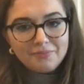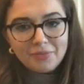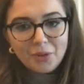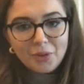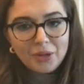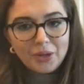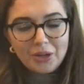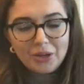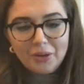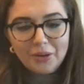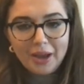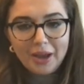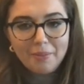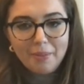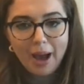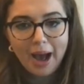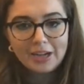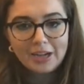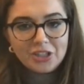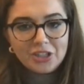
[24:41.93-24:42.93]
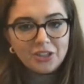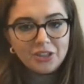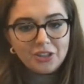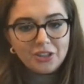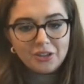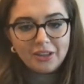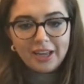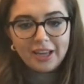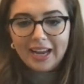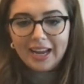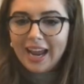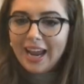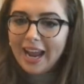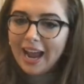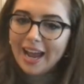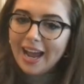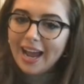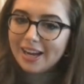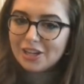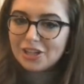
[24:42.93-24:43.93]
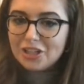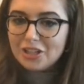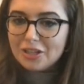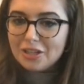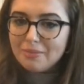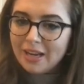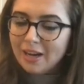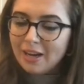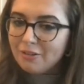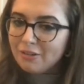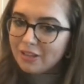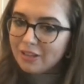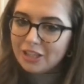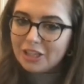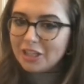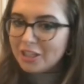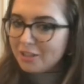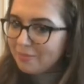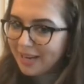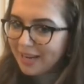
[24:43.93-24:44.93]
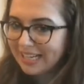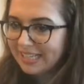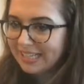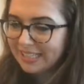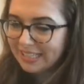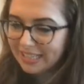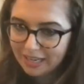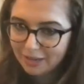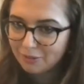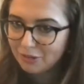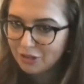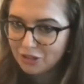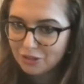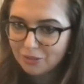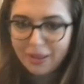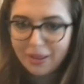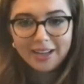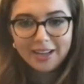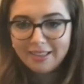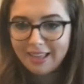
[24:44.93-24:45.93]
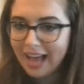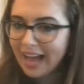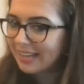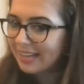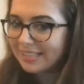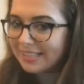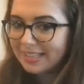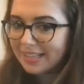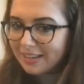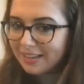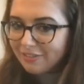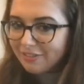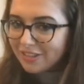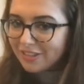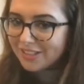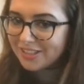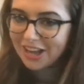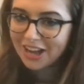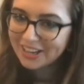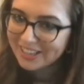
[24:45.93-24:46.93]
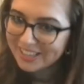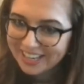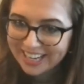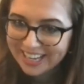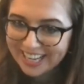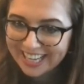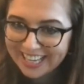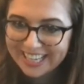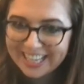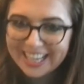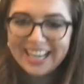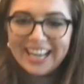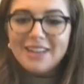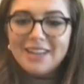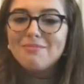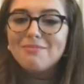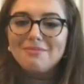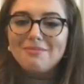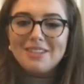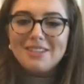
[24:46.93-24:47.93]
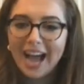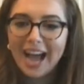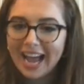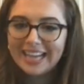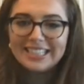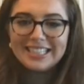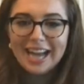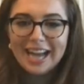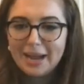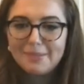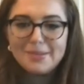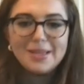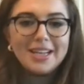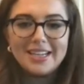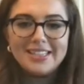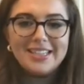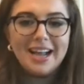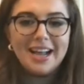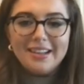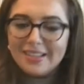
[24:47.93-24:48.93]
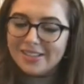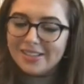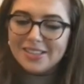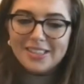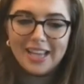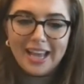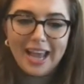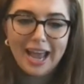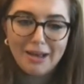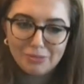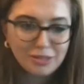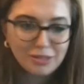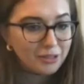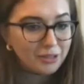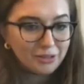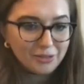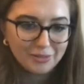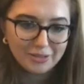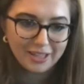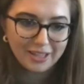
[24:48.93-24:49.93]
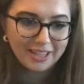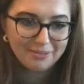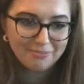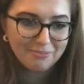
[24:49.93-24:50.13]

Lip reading: when you get matched and you're like, hey, I actually make a really good baked ziti. Would you like that instead of lasagna? And 9 times out of 10, they'll say absolutely,